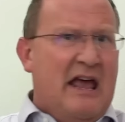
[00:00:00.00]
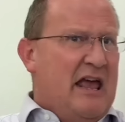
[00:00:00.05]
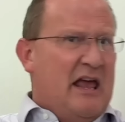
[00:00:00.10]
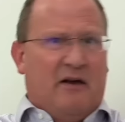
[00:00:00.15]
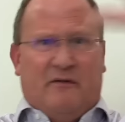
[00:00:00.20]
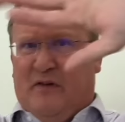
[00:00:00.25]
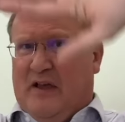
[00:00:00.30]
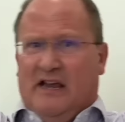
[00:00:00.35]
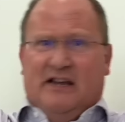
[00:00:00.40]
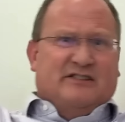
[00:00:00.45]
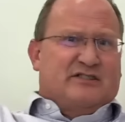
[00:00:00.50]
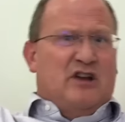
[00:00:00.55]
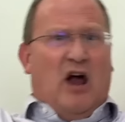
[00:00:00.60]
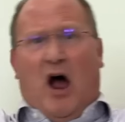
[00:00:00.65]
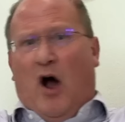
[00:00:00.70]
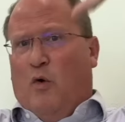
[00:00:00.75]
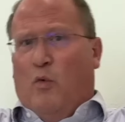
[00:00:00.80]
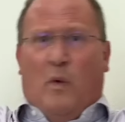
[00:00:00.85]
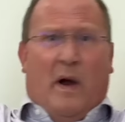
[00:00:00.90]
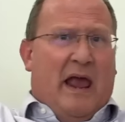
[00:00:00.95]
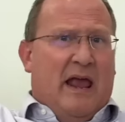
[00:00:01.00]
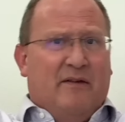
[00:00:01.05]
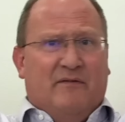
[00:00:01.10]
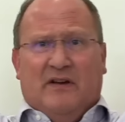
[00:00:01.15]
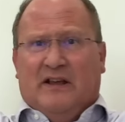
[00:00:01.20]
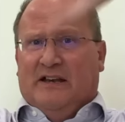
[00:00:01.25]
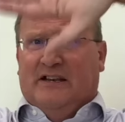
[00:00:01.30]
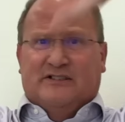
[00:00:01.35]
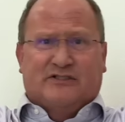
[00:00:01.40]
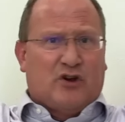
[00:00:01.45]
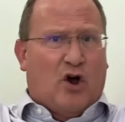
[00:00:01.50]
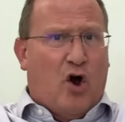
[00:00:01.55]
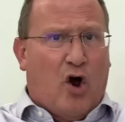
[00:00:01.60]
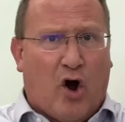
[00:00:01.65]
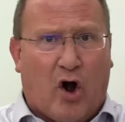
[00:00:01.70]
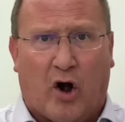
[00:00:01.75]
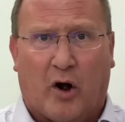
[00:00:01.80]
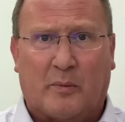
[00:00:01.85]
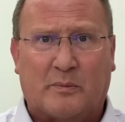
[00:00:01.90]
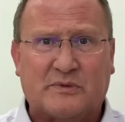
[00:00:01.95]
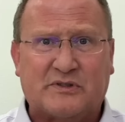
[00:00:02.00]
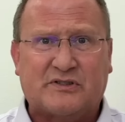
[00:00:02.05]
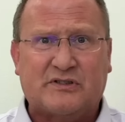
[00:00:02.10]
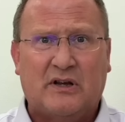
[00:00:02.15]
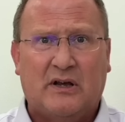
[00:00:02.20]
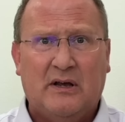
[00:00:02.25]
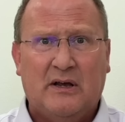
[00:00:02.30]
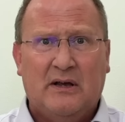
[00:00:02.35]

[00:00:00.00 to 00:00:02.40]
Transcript: if he's not waving his arms